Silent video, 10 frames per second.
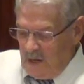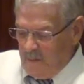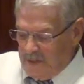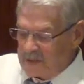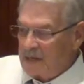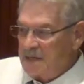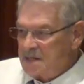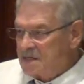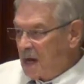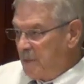But that
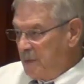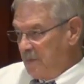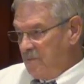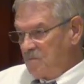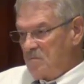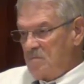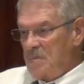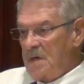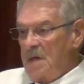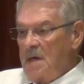didn't stop him.
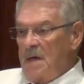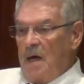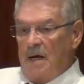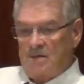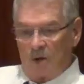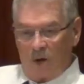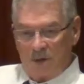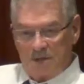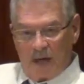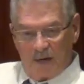As the
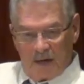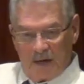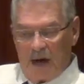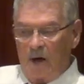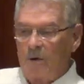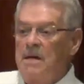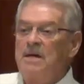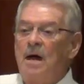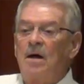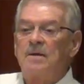noise got a little louder, he
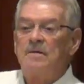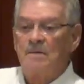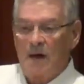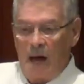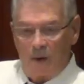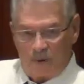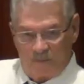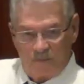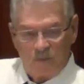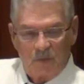yelled even louder.
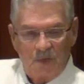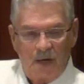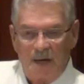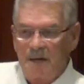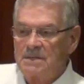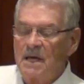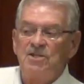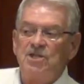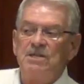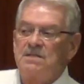And he
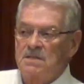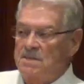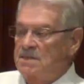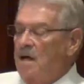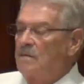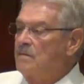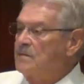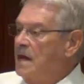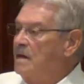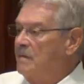said, Jesus, son
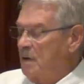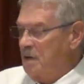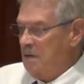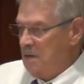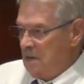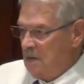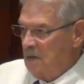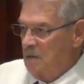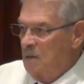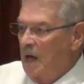of David,
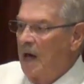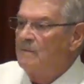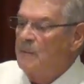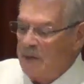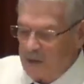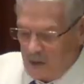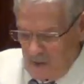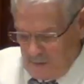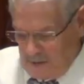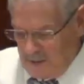have pity
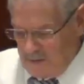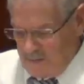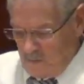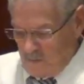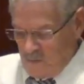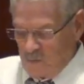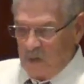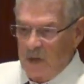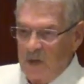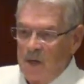on me.
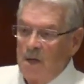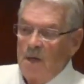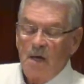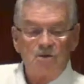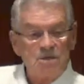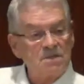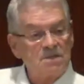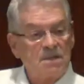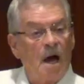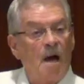And Jesus
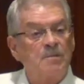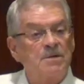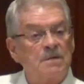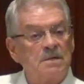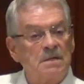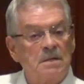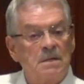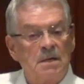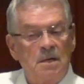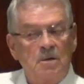stopped
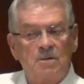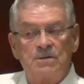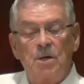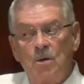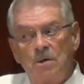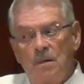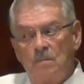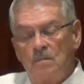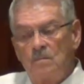because he heard him.